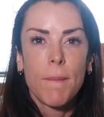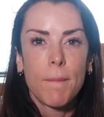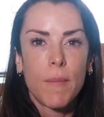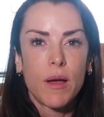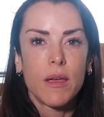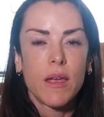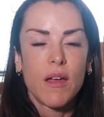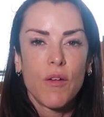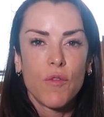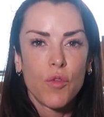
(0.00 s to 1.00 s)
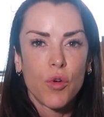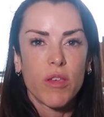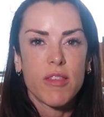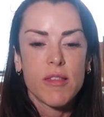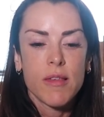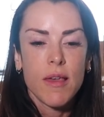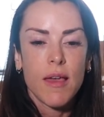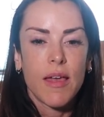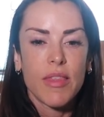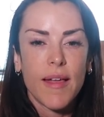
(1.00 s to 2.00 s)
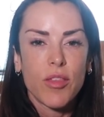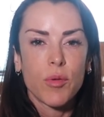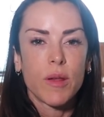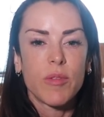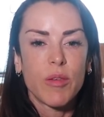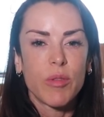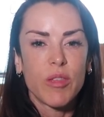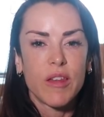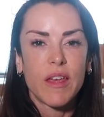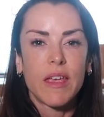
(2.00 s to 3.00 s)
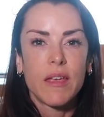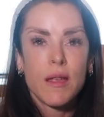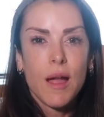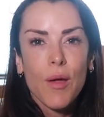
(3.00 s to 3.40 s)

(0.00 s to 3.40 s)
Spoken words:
my voice, and that's what I'm doing today.